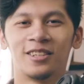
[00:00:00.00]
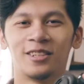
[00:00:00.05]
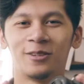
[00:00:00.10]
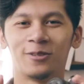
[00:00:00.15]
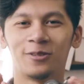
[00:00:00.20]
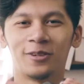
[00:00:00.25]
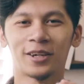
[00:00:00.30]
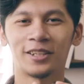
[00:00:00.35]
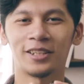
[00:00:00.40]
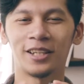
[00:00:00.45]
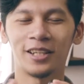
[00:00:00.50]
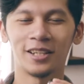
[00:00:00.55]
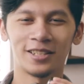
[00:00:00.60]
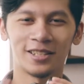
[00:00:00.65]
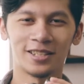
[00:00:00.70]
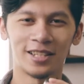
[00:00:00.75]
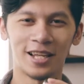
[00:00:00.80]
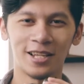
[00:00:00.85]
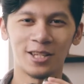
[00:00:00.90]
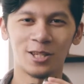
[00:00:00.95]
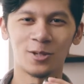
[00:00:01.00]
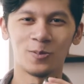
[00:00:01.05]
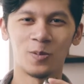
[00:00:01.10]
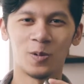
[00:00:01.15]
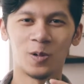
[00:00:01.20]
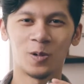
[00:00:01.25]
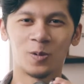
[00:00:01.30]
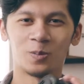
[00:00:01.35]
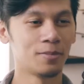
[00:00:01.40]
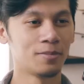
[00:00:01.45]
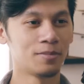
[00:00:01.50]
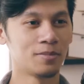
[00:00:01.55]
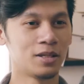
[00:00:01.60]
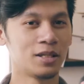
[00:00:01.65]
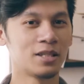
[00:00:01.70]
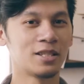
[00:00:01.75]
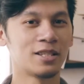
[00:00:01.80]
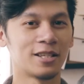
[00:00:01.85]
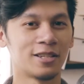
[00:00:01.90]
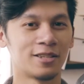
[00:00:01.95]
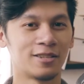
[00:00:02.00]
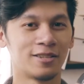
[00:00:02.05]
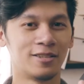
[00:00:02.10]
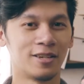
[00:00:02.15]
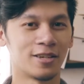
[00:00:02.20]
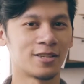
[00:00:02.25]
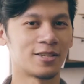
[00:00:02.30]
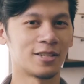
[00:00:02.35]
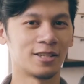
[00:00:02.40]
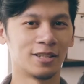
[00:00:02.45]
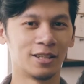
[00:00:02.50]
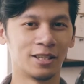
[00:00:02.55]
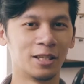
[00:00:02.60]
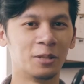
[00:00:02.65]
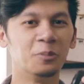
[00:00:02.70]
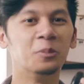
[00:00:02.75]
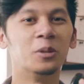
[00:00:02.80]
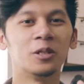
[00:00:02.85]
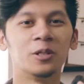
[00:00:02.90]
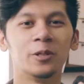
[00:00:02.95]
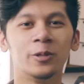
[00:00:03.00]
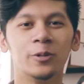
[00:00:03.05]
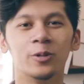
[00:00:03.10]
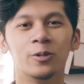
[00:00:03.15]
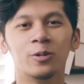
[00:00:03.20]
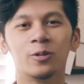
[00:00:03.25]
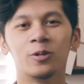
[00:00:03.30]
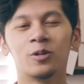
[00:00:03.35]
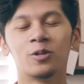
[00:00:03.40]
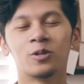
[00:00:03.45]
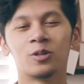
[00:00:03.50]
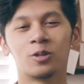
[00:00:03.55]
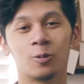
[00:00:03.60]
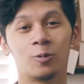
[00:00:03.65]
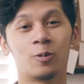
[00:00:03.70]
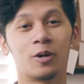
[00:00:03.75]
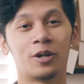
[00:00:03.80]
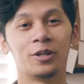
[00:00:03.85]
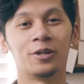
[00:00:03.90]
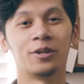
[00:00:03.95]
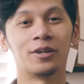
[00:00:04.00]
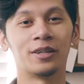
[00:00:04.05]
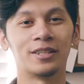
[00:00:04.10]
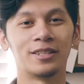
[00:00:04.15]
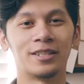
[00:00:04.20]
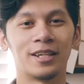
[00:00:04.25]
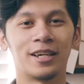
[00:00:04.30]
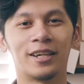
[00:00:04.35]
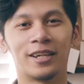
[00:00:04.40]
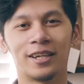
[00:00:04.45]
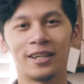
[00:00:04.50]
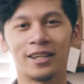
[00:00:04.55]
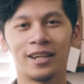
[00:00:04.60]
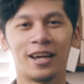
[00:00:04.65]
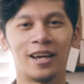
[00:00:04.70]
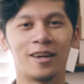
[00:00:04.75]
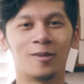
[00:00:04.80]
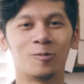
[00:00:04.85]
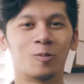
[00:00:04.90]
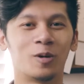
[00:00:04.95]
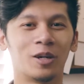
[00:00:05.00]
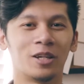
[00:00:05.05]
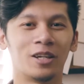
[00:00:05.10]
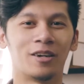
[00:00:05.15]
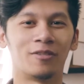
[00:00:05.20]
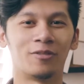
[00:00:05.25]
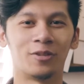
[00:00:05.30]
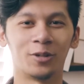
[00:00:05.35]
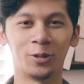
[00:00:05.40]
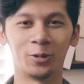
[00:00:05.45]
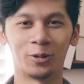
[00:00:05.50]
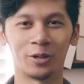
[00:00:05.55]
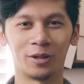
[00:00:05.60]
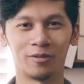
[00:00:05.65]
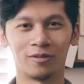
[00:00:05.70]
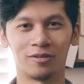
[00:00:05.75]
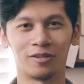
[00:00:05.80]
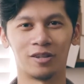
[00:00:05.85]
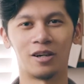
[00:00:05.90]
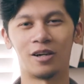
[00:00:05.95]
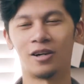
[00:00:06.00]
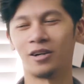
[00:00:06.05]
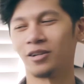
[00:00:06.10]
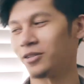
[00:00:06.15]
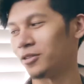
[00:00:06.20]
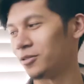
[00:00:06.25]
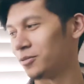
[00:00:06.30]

The fact that it's that small means it doesn't limit you to where you can take it and whenever you can vlog.